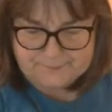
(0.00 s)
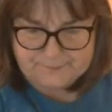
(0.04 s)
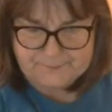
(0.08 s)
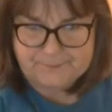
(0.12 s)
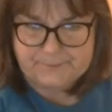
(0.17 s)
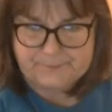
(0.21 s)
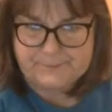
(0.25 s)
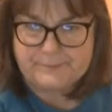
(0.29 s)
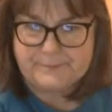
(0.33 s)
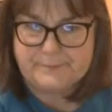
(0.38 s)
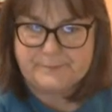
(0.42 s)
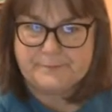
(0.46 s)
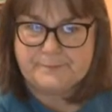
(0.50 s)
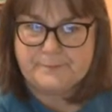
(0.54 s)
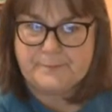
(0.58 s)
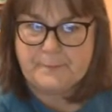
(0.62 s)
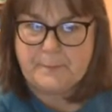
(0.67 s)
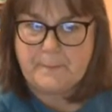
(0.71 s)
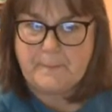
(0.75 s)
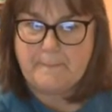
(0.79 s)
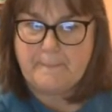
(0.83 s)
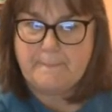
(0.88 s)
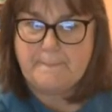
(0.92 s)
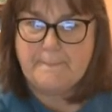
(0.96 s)

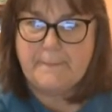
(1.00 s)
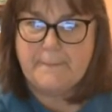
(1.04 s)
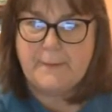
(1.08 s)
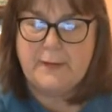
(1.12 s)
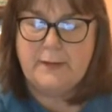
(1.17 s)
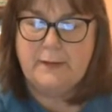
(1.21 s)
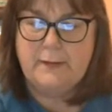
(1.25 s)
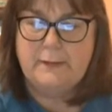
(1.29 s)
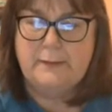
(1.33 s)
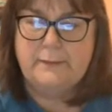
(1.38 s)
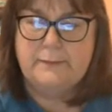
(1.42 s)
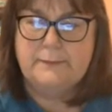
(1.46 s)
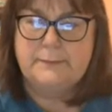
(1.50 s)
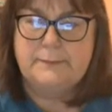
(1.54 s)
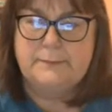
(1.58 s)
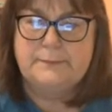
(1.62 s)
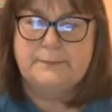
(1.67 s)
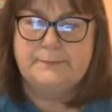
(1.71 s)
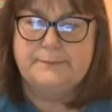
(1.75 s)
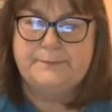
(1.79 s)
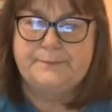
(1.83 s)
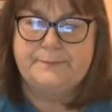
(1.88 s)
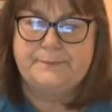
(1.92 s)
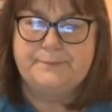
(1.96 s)

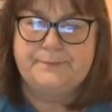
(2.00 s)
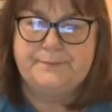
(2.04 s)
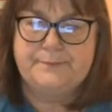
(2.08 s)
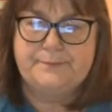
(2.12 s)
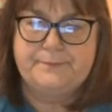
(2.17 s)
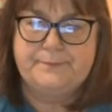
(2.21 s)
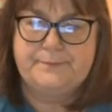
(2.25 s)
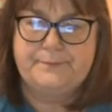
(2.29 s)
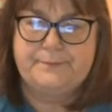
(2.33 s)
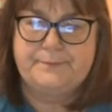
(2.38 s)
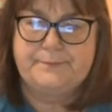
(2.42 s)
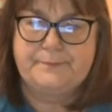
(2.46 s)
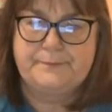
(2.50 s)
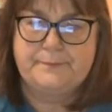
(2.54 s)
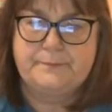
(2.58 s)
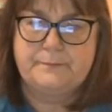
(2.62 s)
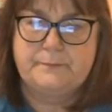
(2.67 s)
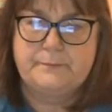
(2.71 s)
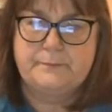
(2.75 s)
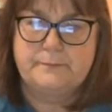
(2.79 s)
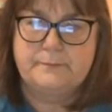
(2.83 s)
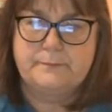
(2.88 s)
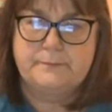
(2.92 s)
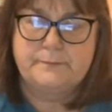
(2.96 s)

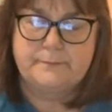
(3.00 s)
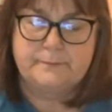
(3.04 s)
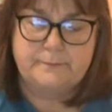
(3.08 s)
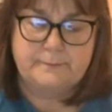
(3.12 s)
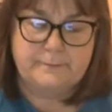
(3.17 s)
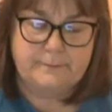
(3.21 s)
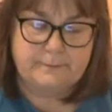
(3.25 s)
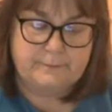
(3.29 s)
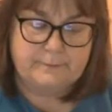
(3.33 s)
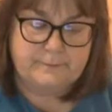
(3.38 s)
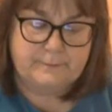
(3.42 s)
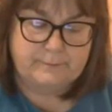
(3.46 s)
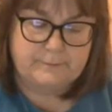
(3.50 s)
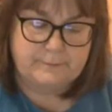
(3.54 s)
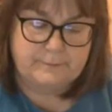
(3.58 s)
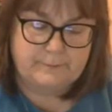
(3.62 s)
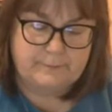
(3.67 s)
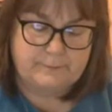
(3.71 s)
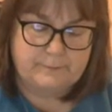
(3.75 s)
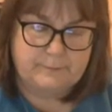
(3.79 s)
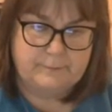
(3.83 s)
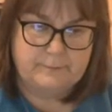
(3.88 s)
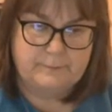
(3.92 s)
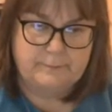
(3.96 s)

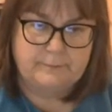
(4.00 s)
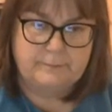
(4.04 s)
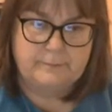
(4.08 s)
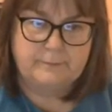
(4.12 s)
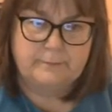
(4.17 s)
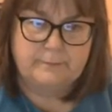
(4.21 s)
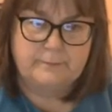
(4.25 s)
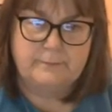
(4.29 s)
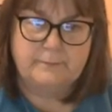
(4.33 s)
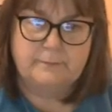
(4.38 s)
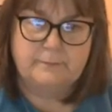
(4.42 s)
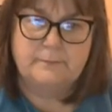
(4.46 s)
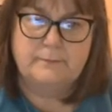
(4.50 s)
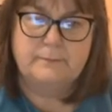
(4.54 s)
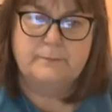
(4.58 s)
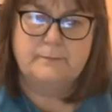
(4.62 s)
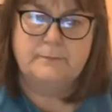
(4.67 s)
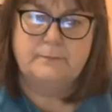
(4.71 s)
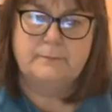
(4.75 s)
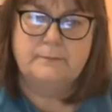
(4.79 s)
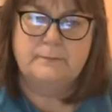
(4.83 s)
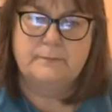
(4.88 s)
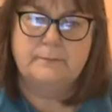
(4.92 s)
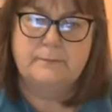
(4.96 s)

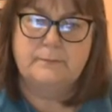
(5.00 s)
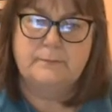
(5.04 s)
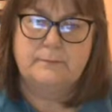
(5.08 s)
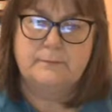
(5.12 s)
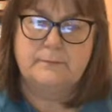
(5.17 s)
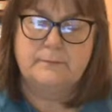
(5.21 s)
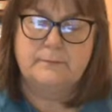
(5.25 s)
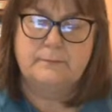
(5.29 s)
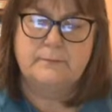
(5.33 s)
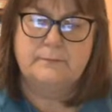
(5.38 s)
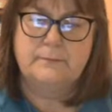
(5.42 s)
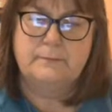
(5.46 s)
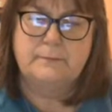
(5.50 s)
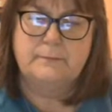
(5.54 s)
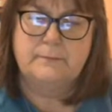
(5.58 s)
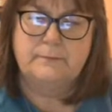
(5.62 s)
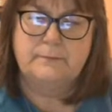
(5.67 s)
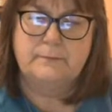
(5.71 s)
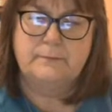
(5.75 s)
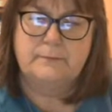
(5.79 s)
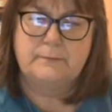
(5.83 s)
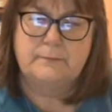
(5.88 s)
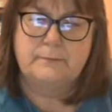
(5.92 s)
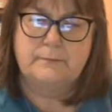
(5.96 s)

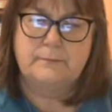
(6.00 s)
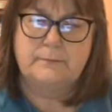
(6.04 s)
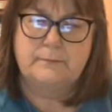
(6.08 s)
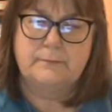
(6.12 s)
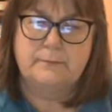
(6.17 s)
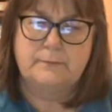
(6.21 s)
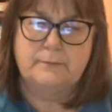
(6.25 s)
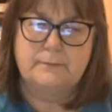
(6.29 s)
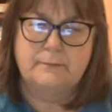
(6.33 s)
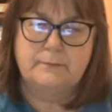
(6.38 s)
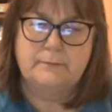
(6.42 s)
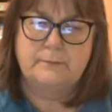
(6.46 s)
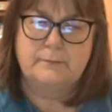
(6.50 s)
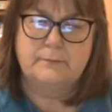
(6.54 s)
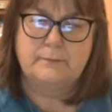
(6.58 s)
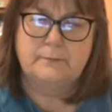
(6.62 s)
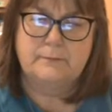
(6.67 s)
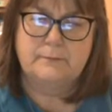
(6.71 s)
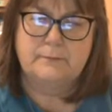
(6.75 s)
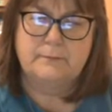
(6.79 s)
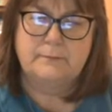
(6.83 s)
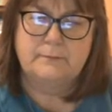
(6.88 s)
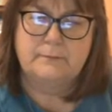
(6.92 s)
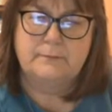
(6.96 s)

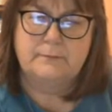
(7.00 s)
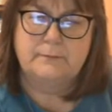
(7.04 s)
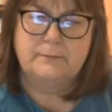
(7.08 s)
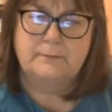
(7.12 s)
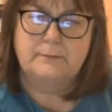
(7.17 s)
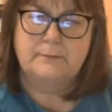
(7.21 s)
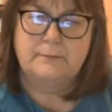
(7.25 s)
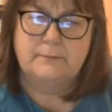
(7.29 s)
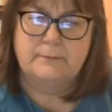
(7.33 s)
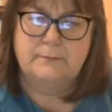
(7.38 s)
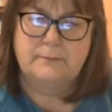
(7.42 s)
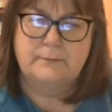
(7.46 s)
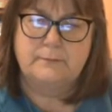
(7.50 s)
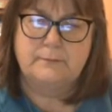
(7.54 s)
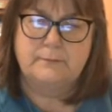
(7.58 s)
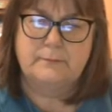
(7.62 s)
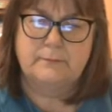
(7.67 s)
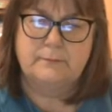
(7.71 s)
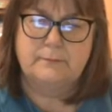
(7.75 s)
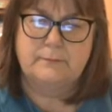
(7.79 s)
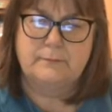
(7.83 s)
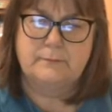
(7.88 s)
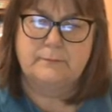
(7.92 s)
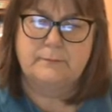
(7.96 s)
[no speech]